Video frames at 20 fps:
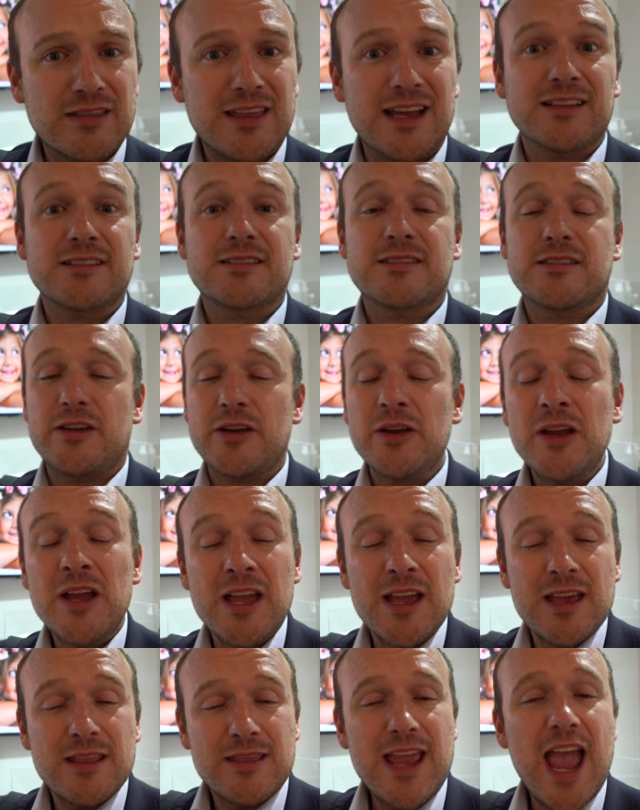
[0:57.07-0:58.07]
thanks to
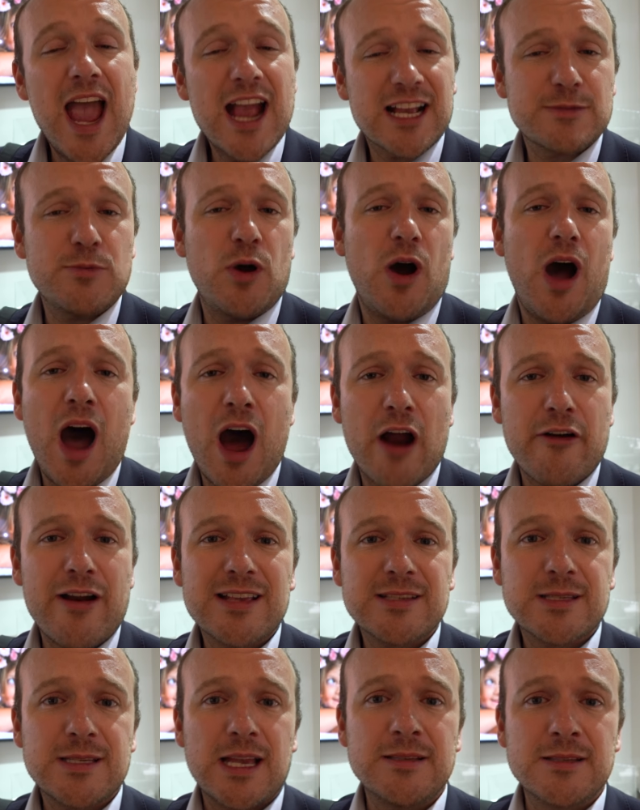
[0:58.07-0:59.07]
the Exmor
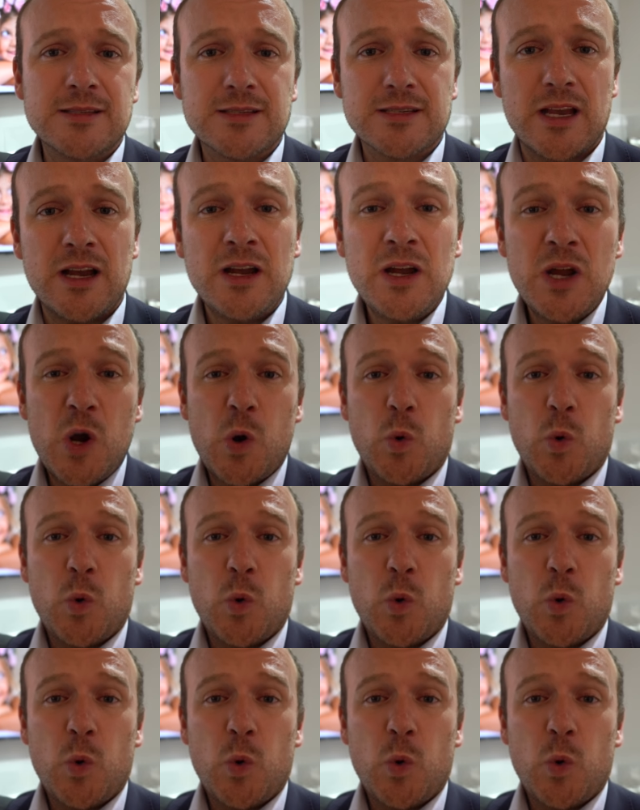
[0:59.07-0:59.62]
RS sensor,